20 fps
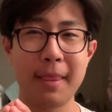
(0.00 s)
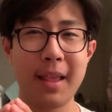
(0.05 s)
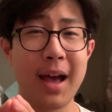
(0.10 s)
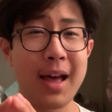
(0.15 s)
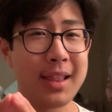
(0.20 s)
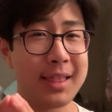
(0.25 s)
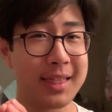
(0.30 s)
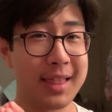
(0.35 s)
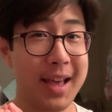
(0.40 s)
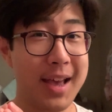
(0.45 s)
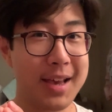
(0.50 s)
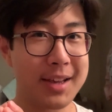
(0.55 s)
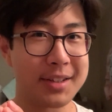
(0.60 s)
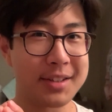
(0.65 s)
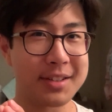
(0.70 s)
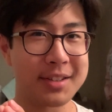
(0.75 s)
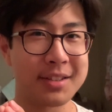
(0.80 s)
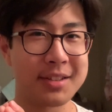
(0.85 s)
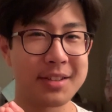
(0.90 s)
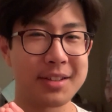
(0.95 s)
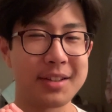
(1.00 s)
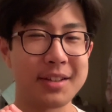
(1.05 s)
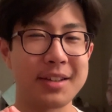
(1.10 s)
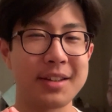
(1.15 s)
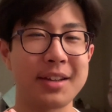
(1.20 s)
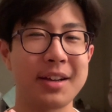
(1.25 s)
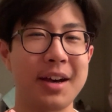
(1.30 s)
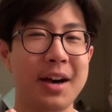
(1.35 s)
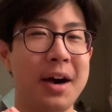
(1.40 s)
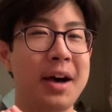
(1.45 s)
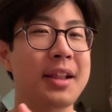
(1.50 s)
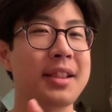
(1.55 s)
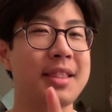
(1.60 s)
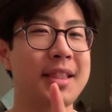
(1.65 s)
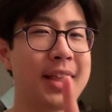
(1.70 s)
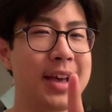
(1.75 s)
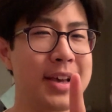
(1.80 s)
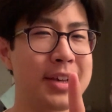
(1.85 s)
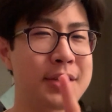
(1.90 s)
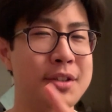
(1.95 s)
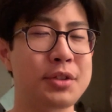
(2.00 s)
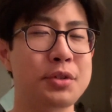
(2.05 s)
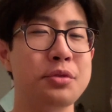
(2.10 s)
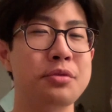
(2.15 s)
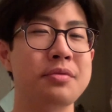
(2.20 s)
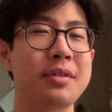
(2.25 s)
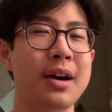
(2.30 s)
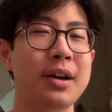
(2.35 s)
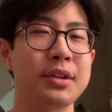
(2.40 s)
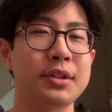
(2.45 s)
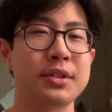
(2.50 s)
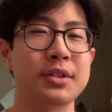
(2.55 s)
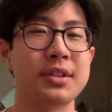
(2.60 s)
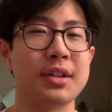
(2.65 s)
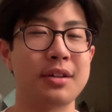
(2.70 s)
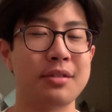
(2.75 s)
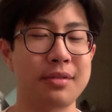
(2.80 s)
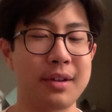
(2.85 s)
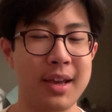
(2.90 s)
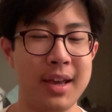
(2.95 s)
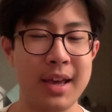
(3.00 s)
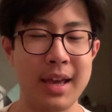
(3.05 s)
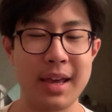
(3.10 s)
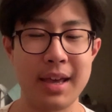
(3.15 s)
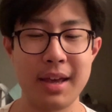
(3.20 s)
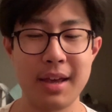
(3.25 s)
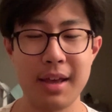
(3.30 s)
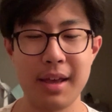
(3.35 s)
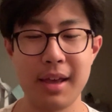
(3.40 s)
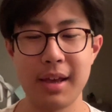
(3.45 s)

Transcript: Unless, unless you found yourself a